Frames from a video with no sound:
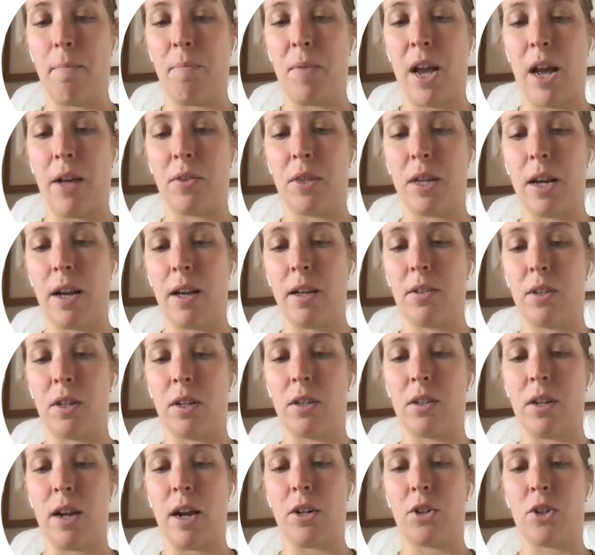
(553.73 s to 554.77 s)
at the
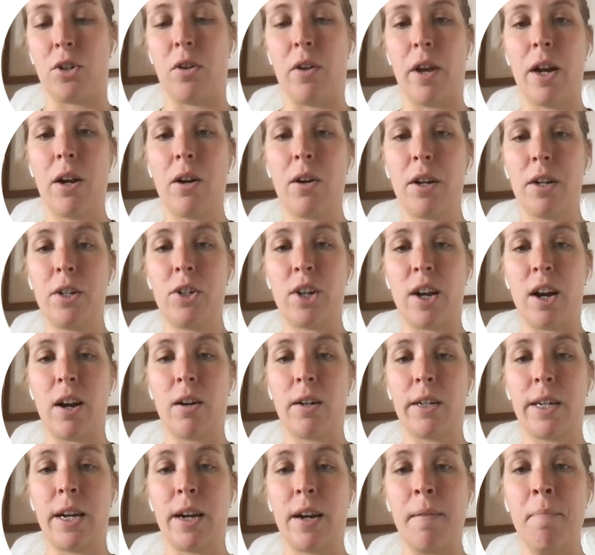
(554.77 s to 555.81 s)
Essex National Heritage
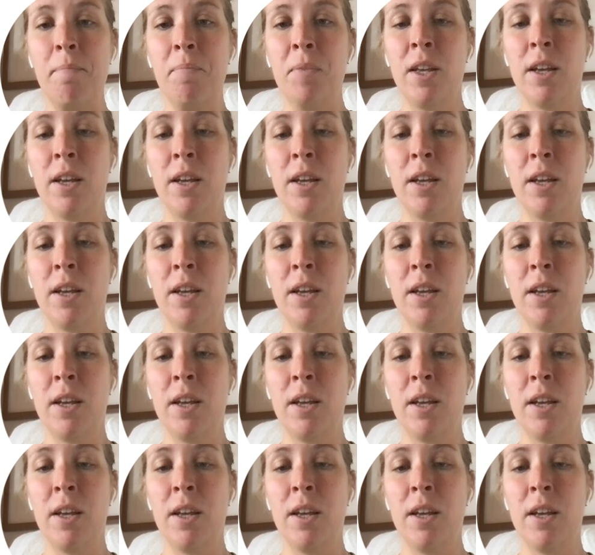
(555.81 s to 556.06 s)
Area